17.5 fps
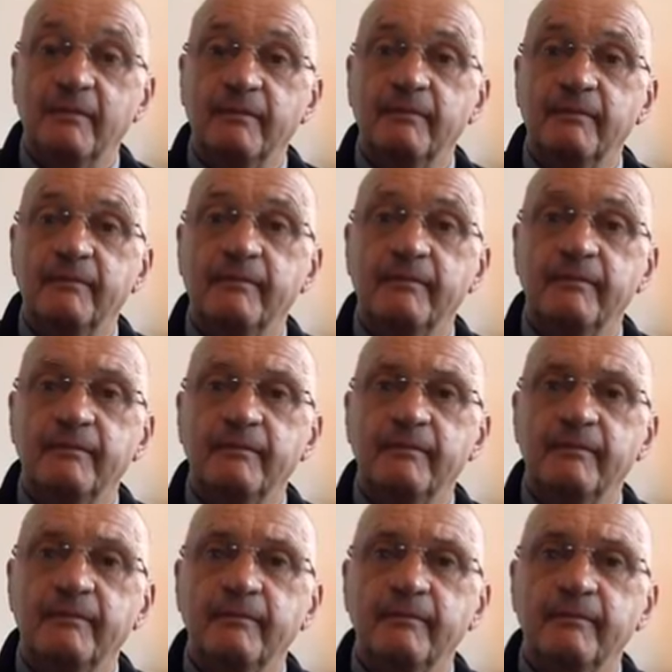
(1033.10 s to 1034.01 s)

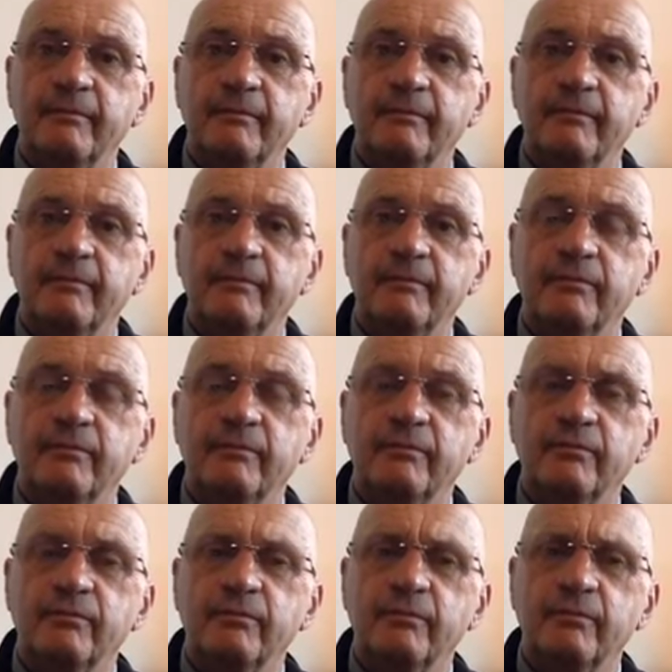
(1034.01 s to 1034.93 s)

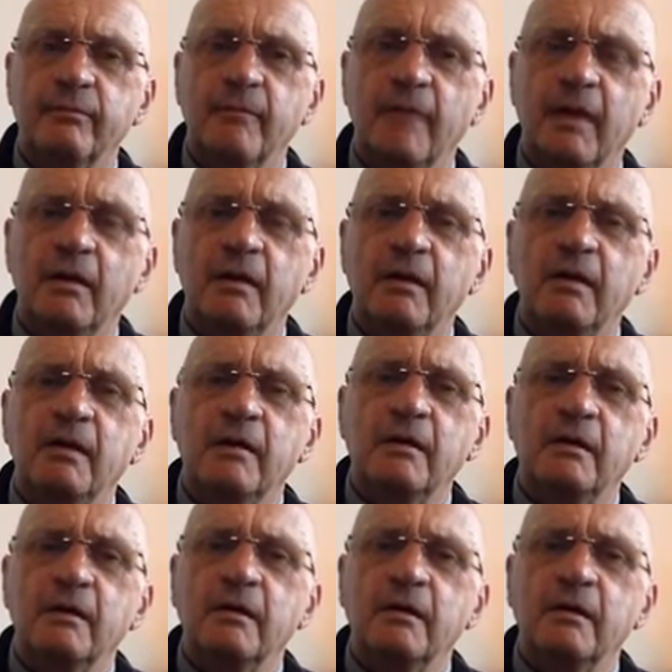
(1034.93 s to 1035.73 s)
(silence)